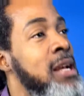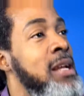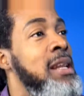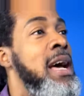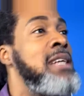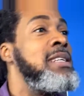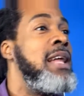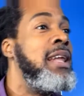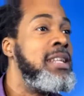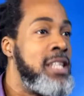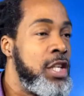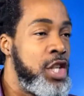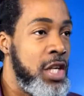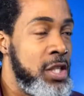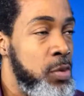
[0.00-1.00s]
That is a
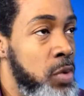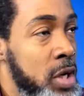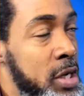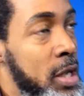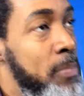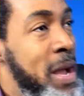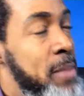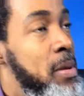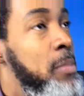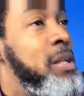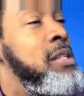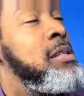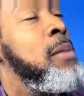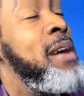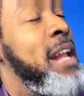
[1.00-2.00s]
litigious word. You might
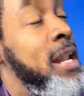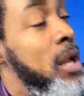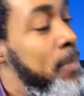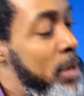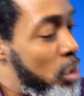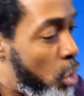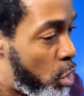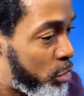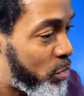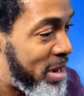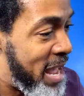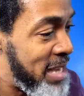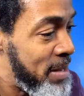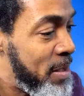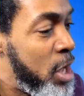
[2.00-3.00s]
end up in court with
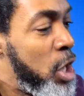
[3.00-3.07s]
that.